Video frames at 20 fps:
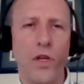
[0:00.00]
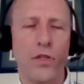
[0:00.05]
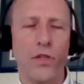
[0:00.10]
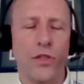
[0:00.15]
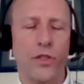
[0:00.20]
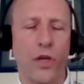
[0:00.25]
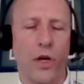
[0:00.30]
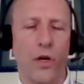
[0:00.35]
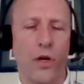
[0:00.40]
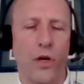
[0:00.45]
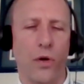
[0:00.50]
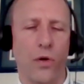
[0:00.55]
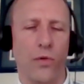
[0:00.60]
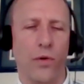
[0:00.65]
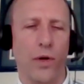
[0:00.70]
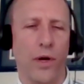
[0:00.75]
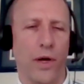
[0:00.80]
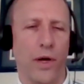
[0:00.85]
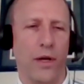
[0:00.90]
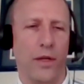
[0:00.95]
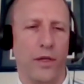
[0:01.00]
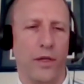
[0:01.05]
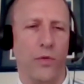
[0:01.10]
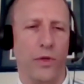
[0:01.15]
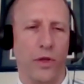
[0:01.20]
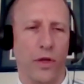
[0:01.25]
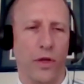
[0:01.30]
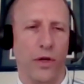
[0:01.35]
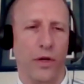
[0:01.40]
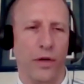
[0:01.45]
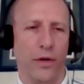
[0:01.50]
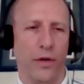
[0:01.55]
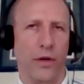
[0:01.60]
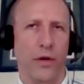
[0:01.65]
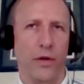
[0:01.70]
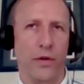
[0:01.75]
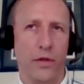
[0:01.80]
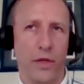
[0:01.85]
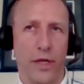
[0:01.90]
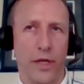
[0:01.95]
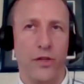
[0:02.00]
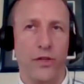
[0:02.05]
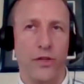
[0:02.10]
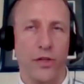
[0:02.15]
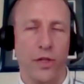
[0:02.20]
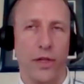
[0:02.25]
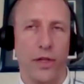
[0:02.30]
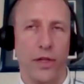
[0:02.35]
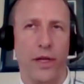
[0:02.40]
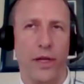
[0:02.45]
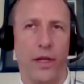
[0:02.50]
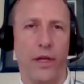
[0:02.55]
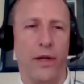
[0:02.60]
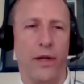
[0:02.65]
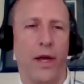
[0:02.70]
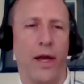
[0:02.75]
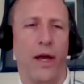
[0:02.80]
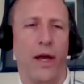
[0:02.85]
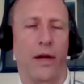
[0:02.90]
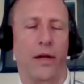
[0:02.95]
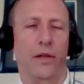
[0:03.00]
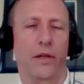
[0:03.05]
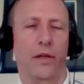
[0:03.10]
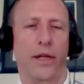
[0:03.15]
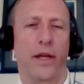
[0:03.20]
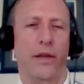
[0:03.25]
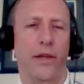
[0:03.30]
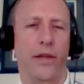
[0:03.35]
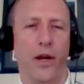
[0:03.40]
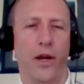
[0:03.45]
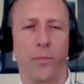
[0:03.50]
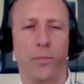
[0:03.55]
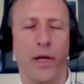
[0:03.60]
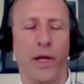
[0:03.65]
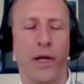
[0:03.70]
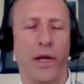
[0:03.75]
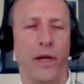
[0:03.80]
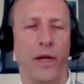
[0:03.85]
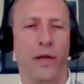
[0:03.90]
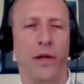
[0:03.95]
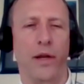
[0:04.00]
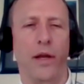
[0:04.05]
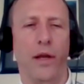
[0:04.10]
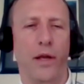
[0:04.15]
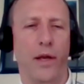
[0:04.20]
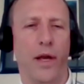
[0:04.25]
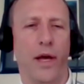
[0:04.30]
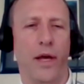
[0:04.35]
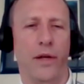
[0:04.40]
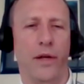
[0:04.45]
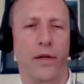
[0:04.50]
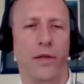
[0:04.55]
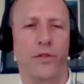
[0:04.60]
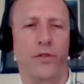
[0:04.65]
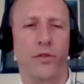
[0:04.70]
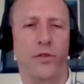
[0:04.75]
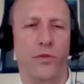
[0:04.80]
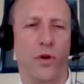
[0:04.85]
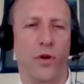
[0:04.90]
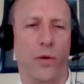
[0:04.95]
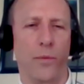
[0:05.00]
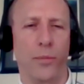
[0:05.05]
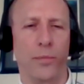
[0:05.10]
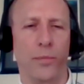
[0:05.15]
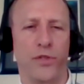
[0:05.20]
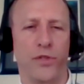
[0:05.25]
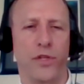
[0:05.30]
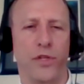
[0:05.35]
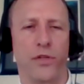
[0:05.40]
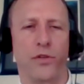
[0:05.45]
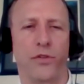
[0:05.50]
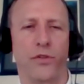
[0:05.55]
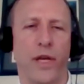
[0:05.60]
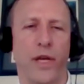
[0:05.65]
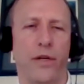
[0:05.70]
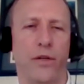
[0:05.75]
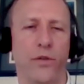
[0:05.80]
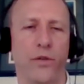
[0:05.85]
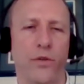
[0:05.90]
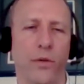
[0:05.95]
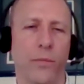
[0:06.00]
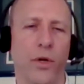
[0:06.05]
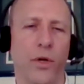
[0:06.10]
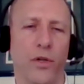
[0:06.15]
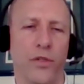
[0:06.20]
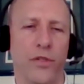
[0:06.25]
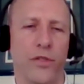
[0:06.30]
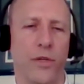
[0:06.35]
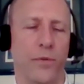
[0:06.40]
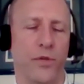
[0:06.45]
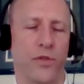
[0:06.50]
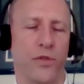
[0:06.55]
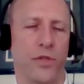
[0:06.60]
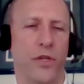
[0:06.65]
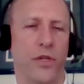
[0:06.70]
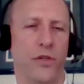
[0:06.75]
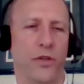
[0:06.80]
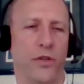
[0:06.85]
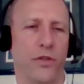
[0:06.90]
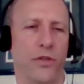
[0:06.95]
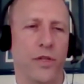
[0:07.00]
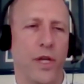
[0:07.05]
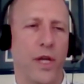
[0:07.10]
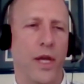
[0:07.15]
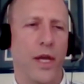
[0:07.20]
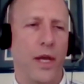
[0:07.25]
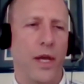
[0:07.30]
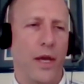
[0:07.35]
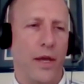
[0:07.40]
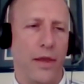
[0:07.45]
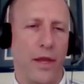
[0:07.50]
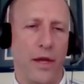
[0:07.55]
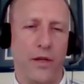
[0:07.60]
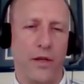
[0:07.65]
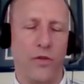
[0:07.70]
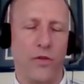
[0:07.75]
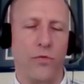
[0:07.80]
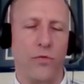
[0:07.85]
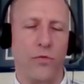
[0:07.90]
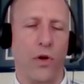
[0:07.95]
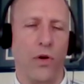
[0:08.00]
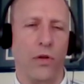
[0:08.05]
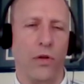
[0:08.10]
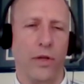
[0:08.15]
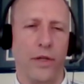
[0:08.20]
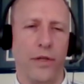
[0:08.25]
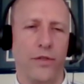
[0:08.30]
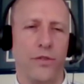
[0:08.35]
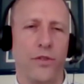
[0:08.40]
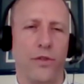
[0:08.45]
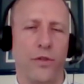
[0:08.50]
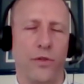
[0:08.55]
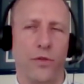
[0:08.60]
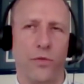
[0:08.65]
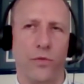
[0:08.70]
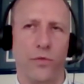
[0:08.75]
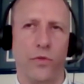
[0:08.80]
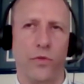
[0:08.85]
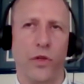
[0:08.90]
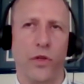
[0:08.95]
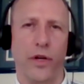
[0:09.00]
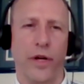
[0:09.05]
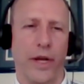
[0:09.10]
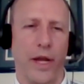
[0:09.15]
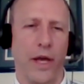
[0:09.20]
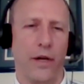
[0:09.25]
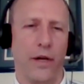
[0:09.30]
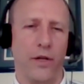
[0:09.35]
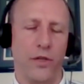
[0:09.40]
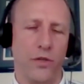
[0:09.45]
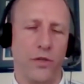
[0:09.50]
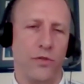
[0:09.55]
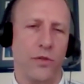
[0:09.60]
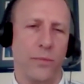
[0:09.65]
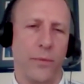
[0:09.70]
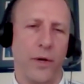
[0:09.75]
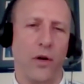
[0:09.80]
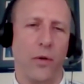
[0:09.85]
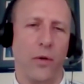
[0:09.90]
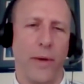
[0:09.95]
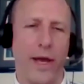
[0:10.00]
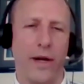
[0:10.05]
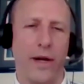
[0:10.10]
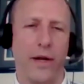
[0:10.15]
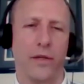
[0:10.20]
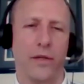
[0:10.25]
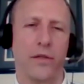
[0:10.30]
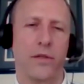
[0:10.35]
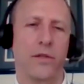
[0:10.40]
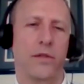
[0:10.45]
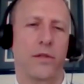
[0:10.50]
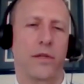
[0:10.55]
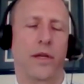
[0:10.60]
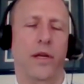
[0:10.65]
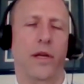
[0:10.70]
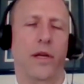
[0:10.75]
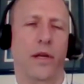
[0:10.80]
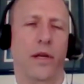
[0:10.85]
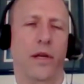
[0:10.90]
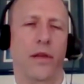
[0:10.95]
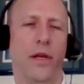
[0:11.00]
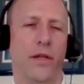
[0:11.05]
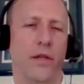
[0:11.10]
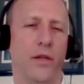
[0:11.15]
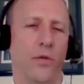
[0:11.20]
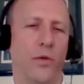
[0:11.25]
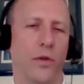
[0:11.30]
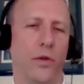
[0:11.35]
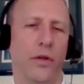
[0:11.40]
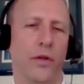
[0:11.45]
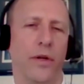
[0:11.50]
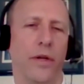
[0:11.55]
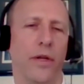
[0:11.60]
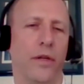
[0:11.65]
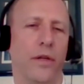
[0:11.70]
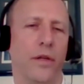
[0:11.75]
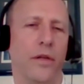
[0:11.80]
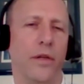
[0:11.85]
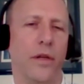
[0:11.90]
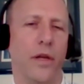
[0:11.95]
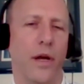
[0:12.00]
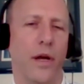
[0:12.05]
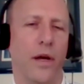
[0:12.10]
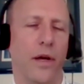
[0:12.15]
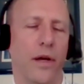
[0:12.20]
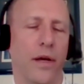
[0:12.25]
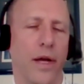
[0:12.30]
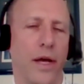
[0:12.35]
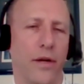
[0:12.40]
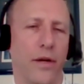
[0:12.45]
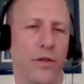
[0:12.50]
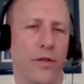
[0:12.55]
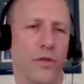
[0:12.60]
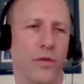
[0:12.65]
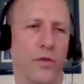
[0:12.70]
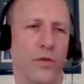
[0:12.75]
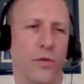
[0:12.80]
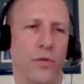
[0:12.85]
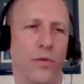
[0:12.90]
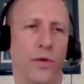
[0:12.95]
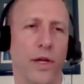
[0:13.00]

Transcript: So uh, you would learn initially how to land the airplane, how to do normal procedures, how to do emergency procedures, and then you'd roll into learning how to do some aerobatics, and then you would learn in, uh, how to do